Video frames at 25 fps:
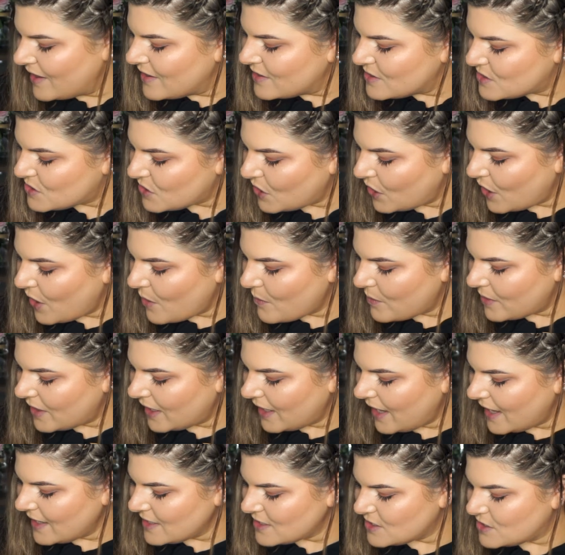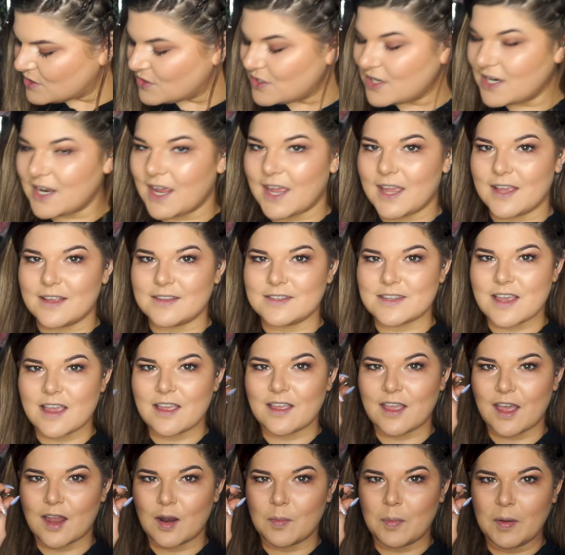So what I like to do is
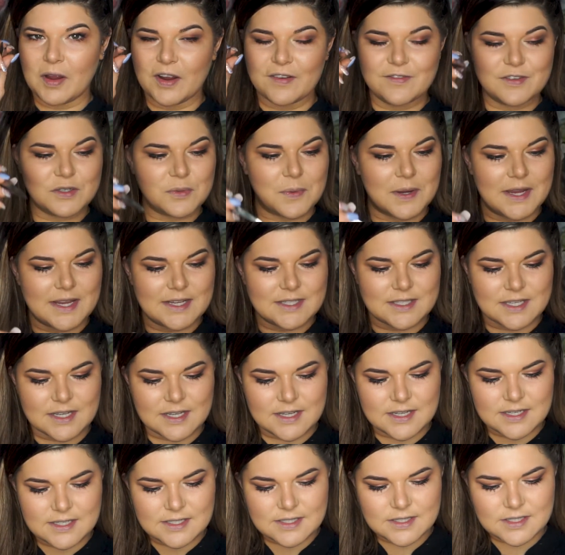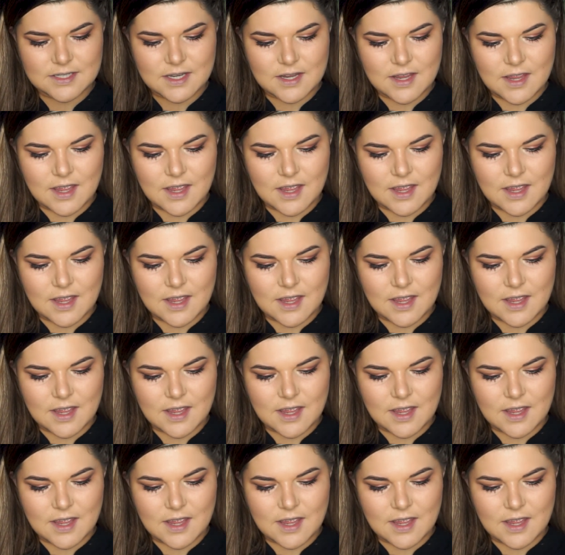get a pair of tweezers